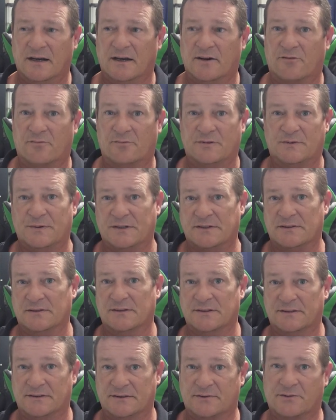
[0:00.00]
from
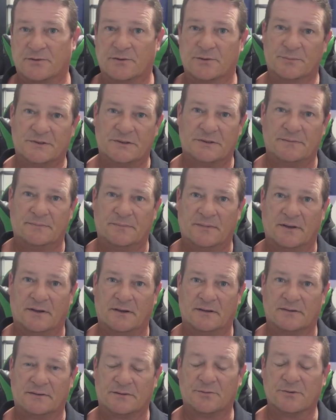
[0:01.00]
special interest groups.
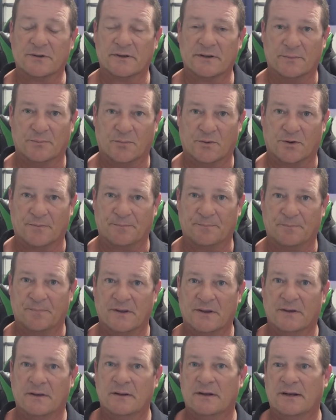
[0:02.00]
It's really important.
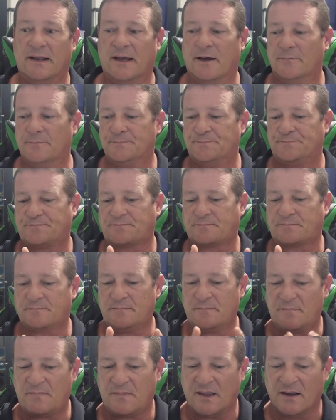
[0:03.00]
Now,
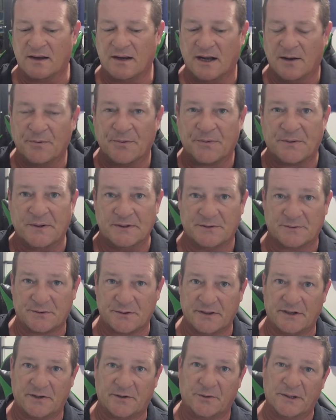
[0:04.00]
a couple things
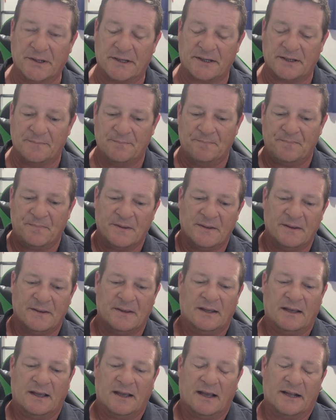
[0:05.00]
really quick
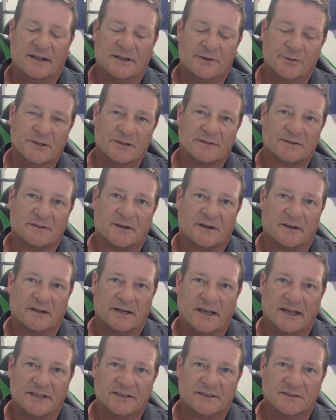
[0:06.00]
on USARK
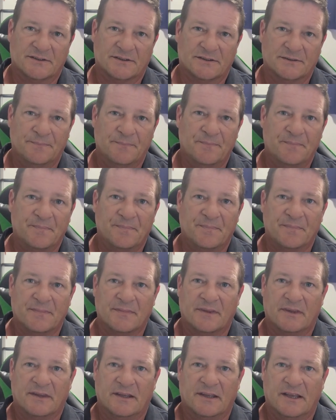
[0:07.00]
National.
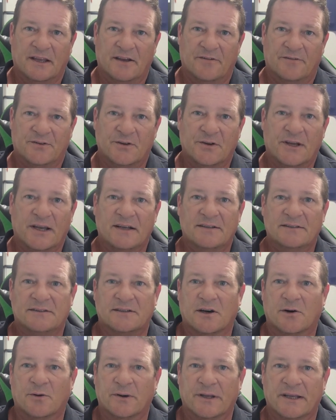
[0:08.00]
If you guys
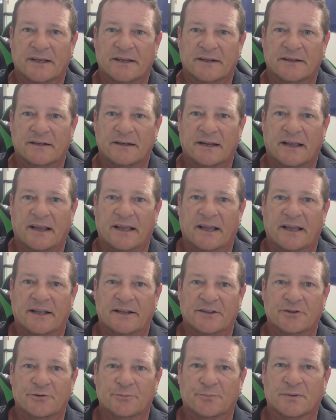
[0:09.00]
go in
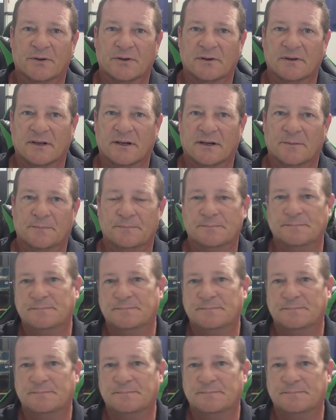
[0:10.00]
and you pull up